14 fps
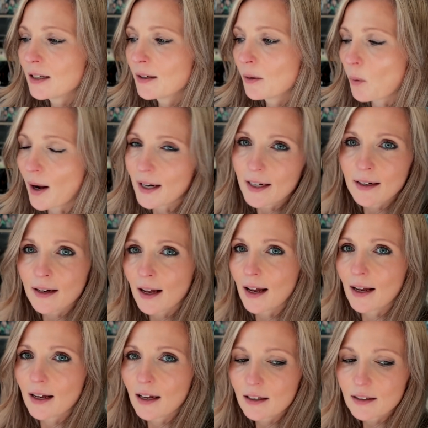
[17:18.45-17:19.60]
why didn't
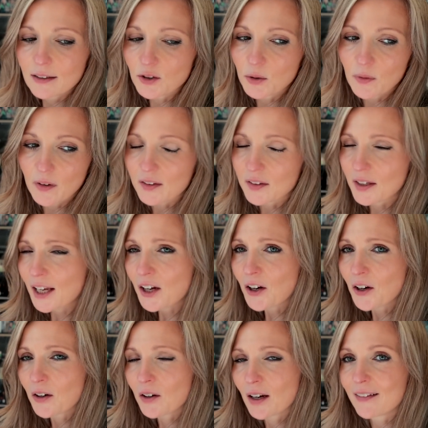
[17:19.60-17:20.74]
I do this
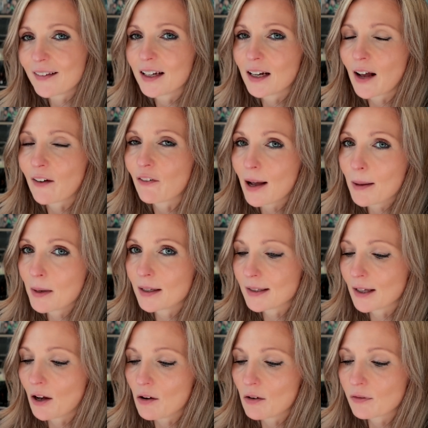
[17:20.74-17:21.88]
here? And then I find
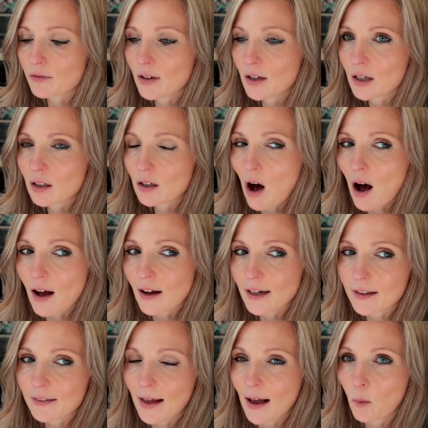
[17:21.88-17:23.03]
myself caught
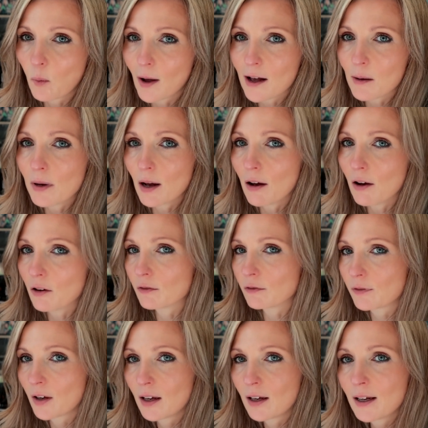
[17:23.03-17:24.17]
in that web
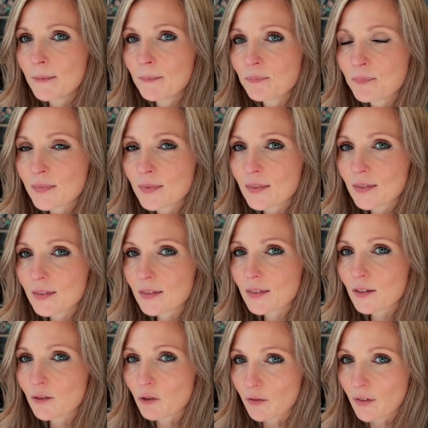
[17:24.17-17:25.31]
of
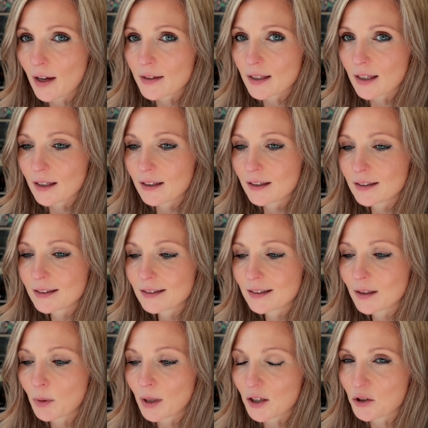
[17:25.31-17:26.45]
revising
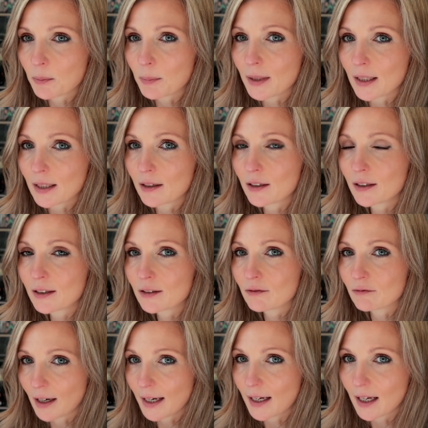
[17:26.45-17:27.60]
when I should be
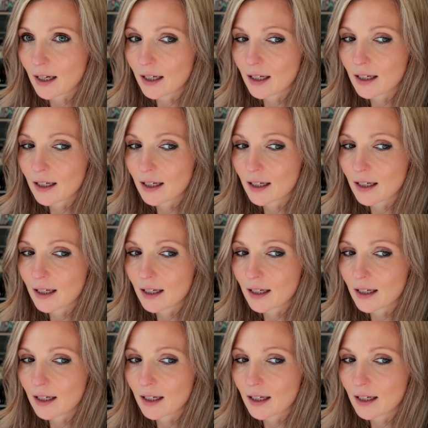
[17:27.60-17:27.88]
writing.